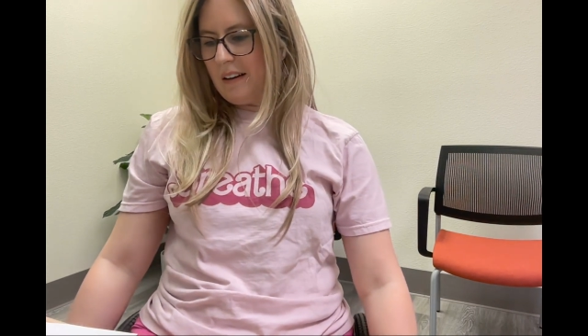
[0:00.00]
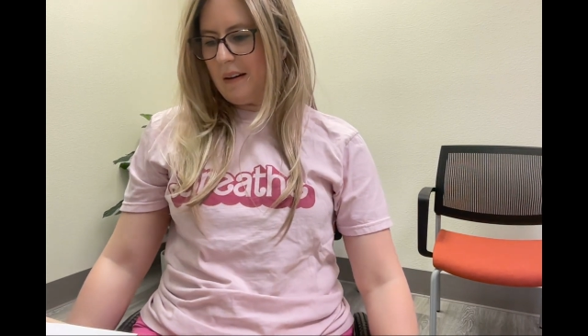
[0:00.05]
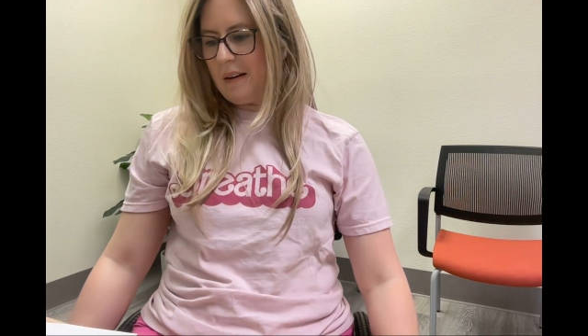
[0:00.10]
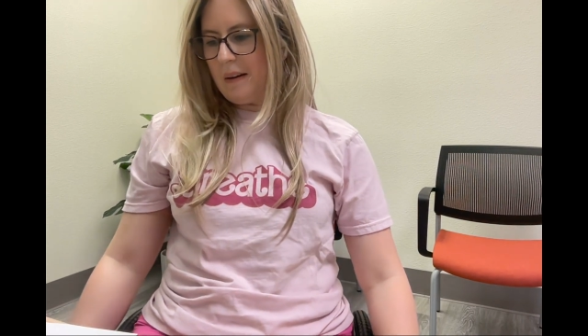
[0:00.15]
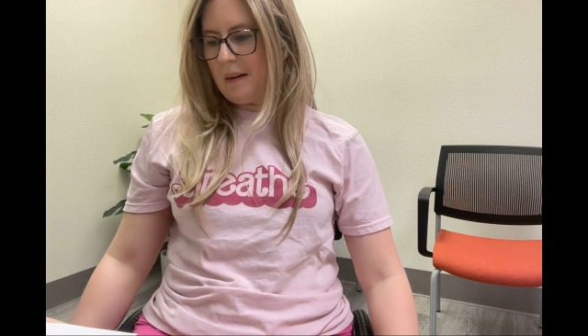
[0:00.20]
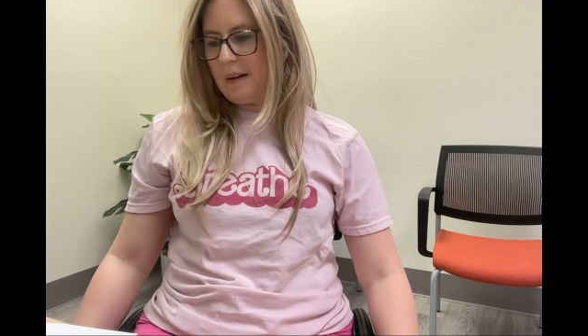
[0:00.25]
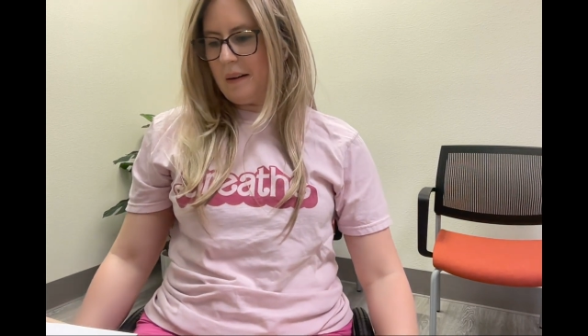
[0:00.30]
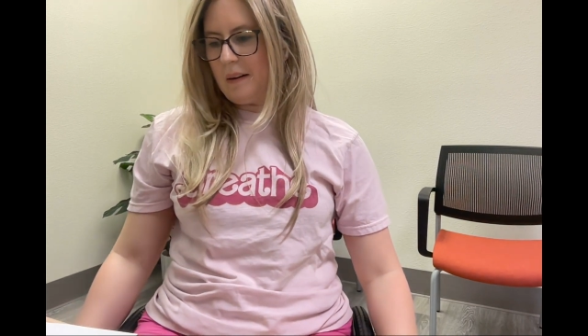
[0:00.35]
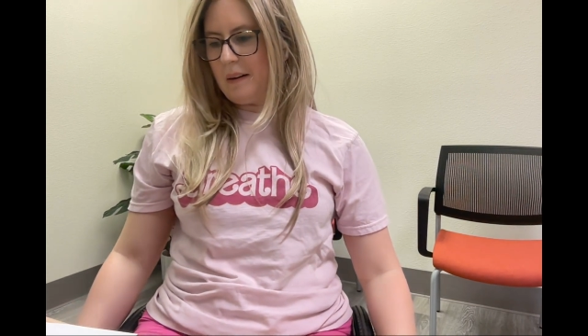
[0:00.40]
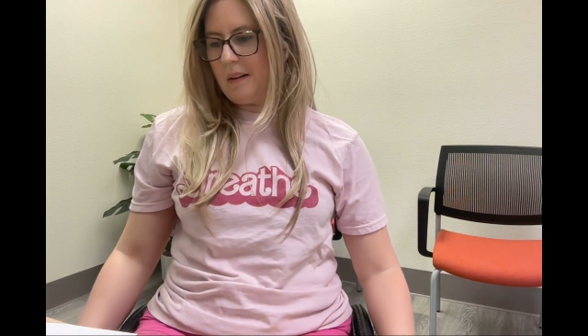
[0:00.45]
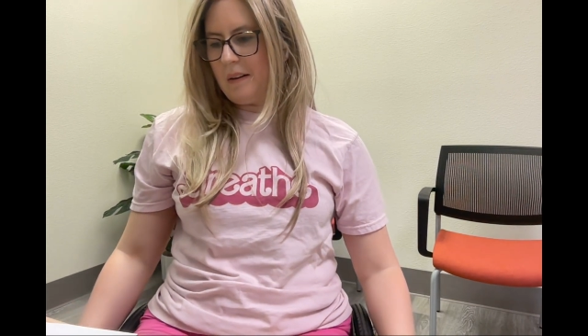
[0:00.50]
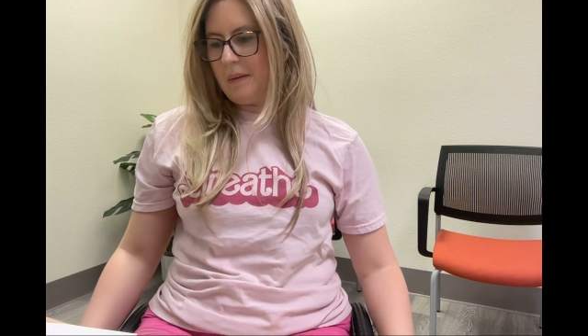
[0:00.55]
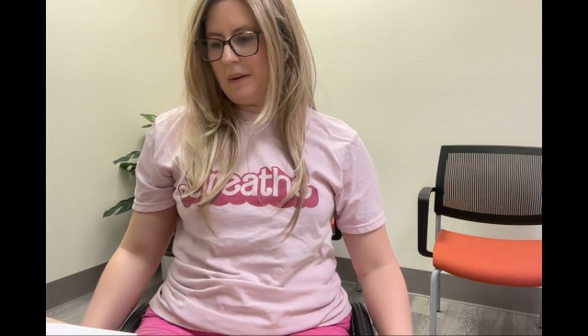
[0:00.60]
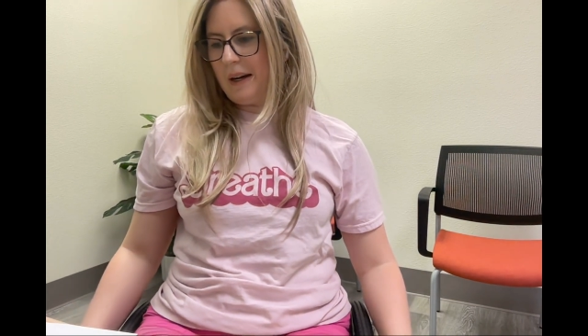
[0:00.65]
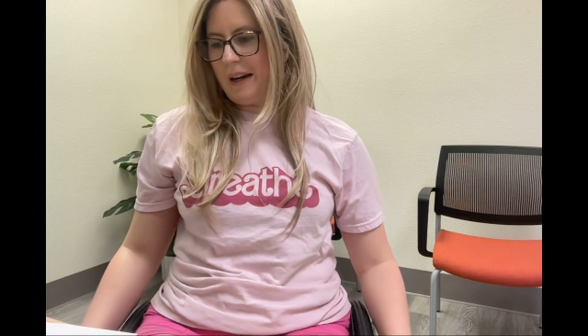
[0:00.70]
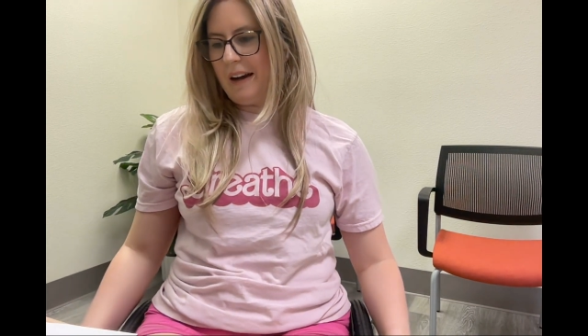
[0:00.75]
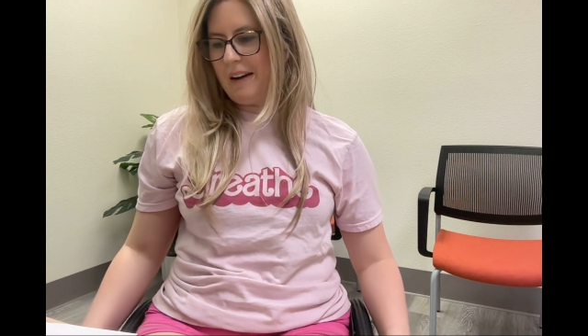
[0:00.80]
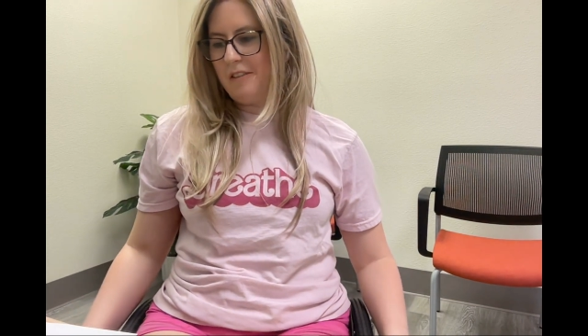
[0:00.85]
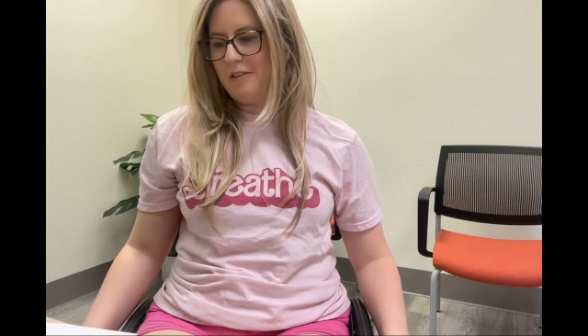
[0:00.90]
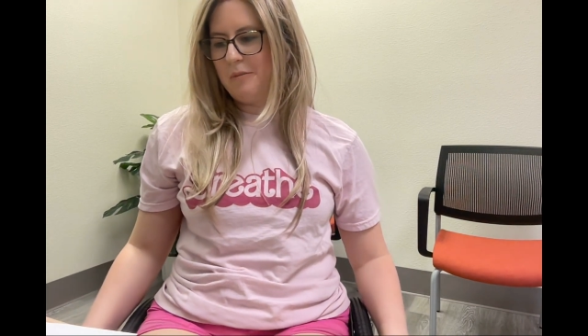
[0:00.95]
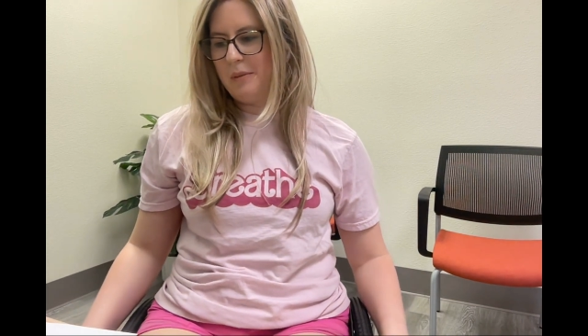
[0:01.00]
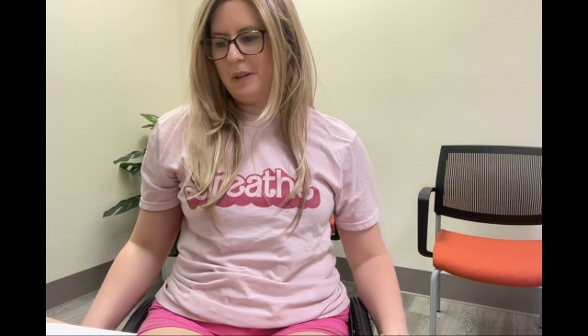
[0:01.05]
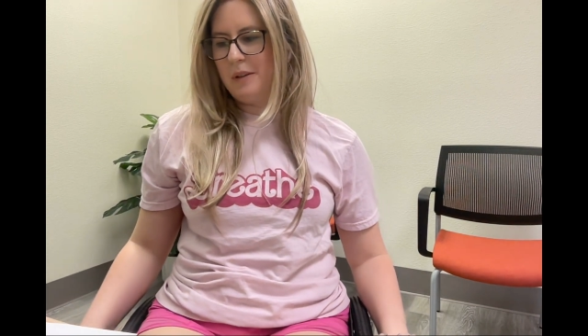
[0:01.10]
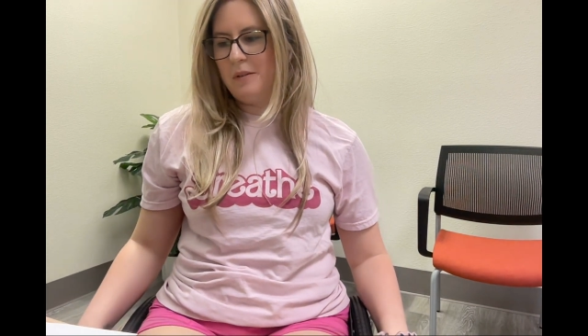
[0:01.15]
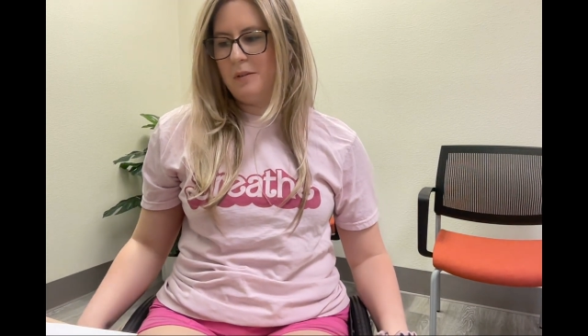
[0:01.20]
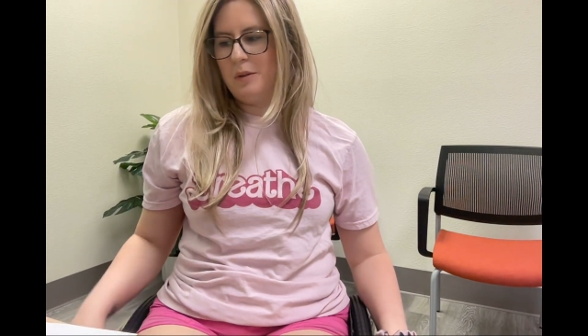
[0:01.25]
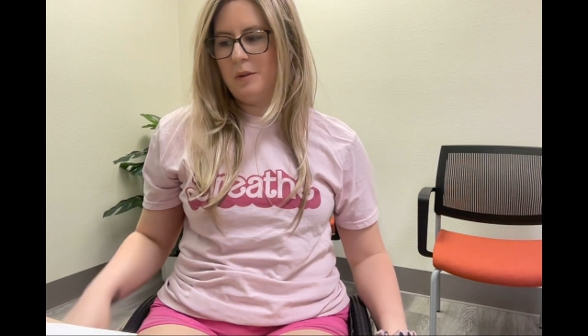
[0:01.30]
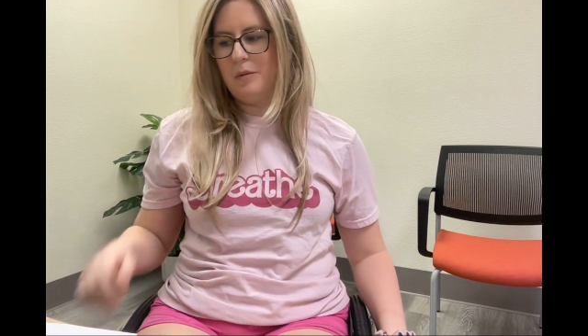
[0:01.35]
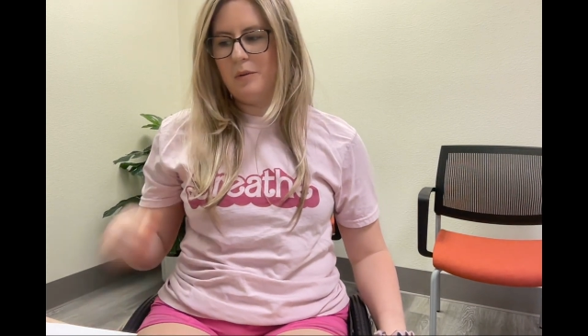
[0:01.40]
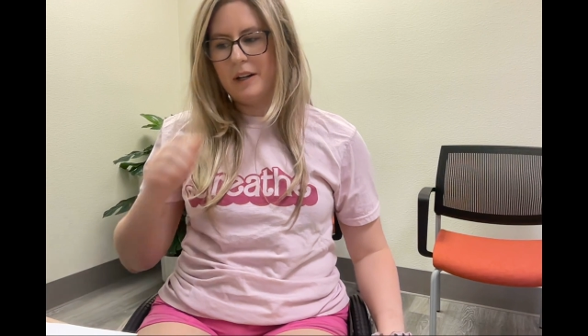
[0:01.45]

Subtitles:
I've been